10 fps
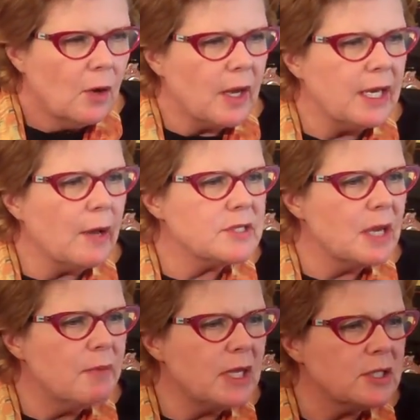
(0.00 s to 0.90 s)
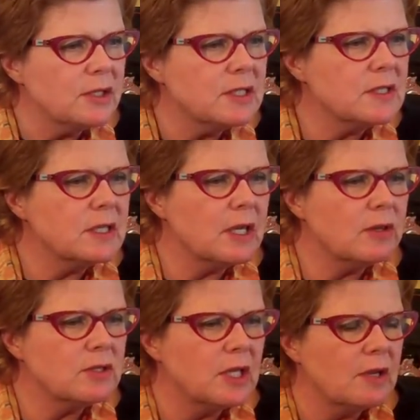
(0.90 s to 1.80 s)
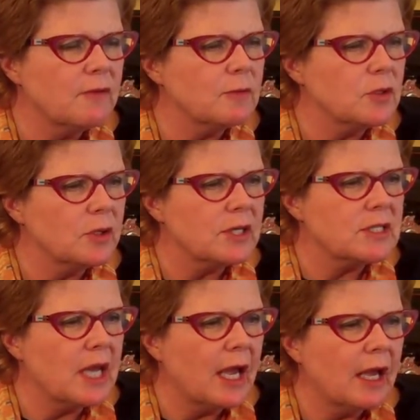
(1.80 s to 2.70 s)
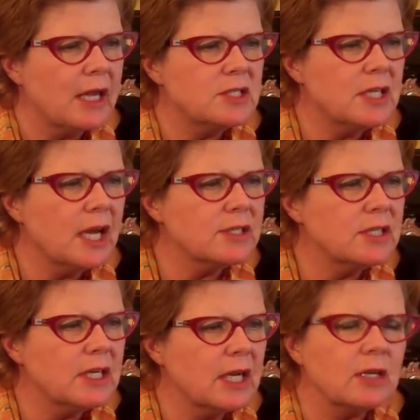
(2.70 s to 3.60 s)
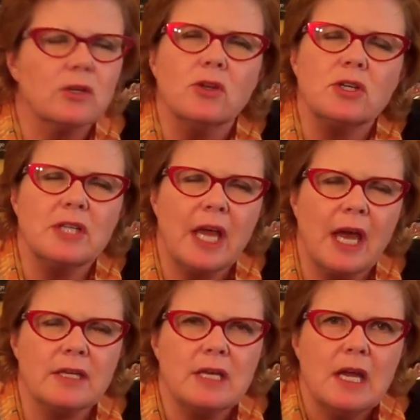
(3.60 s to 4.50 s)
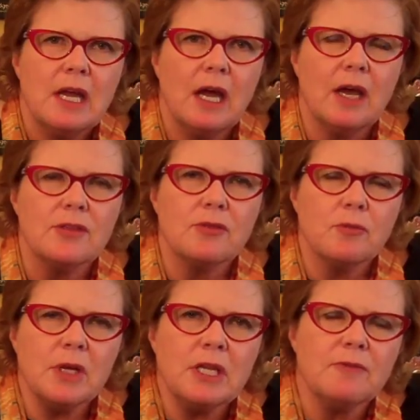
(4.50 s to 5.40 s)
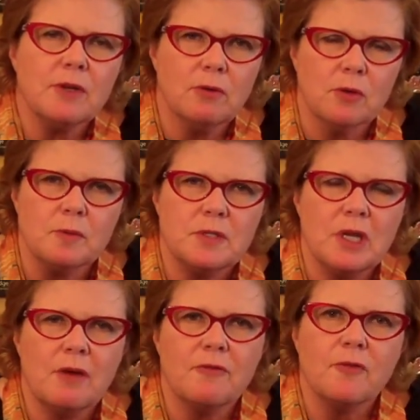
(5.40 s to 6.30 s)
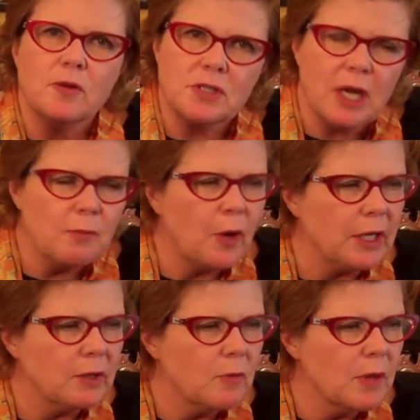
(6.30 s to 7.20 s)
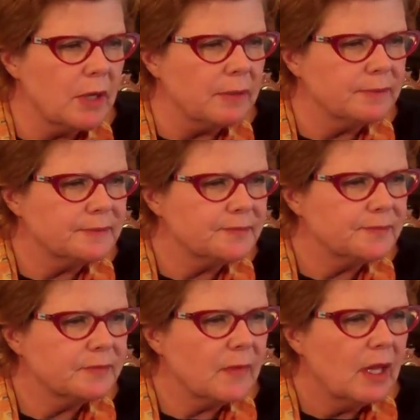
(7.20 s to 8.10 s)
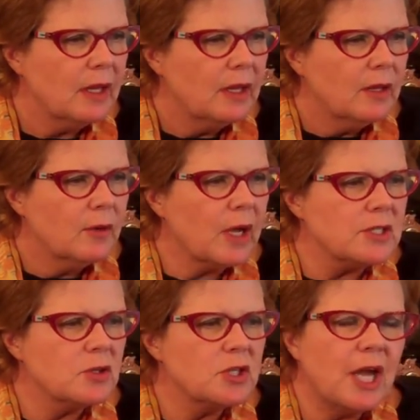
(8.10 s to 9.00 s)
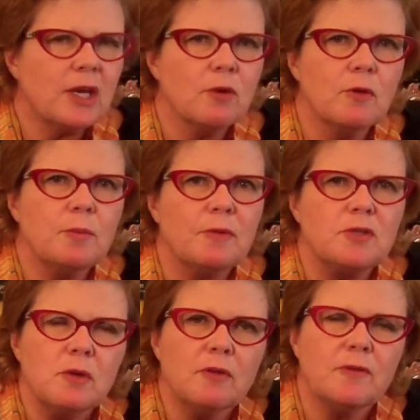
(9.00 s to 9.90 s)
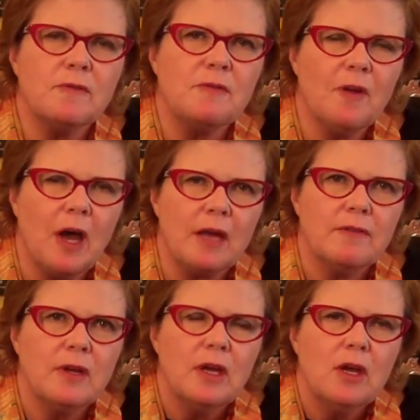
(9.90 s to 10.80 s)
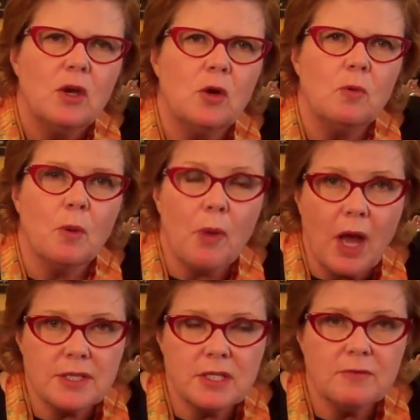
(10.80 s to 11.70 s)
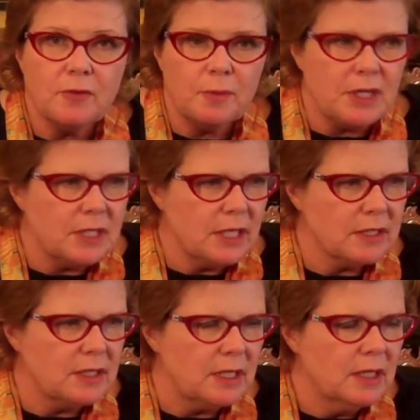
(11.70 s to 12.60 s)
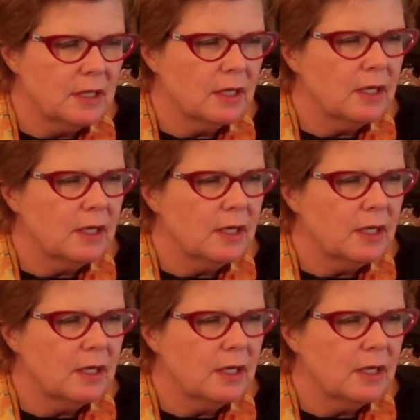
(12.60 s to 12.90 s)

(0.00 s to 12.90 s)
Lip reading: Okay, now as I mentioned, this is another study from Julia Sang, and she actually again looked at 3 different groups of first-time pregnant women. Okay, so she had a group of 255 who were positive for PTSD.